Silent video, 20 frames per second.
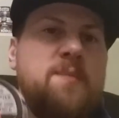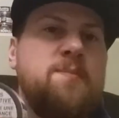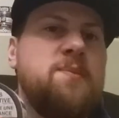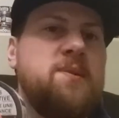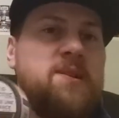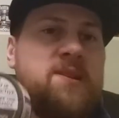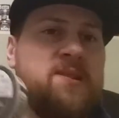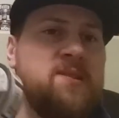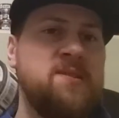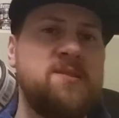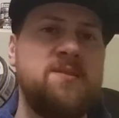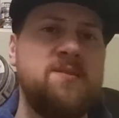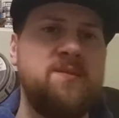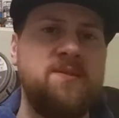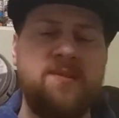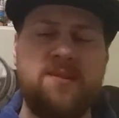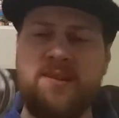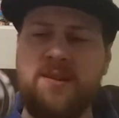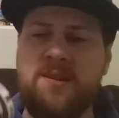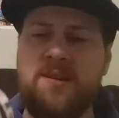but
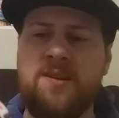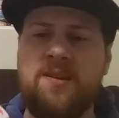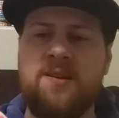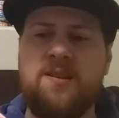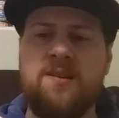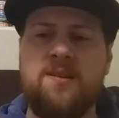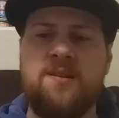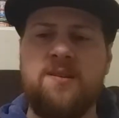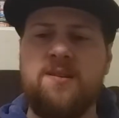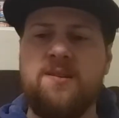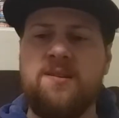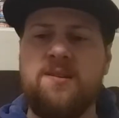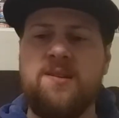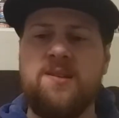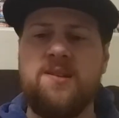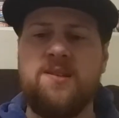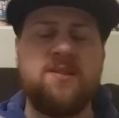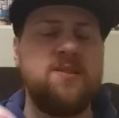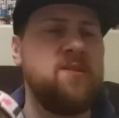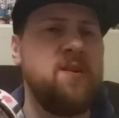
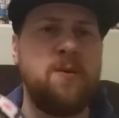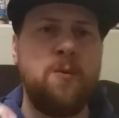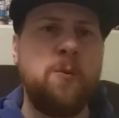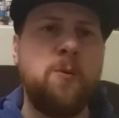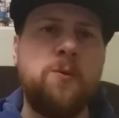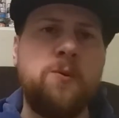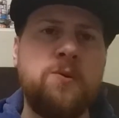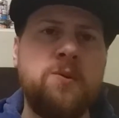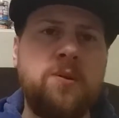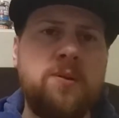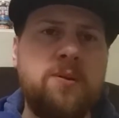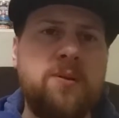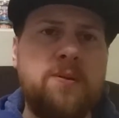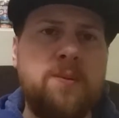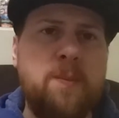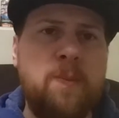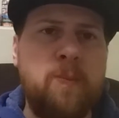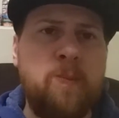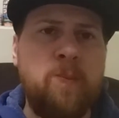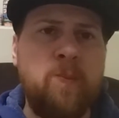it's not old
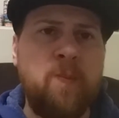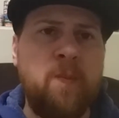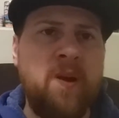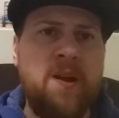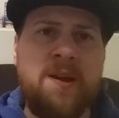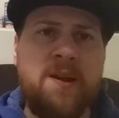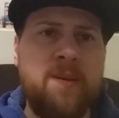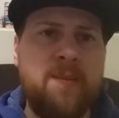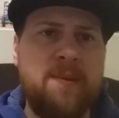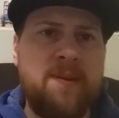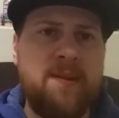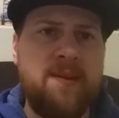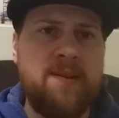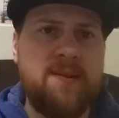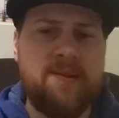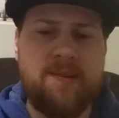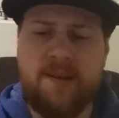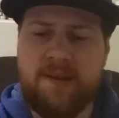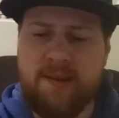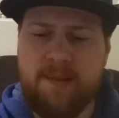by any
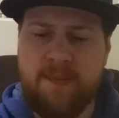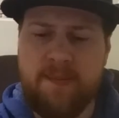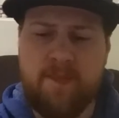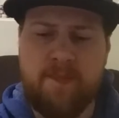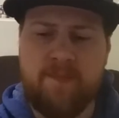means. Like,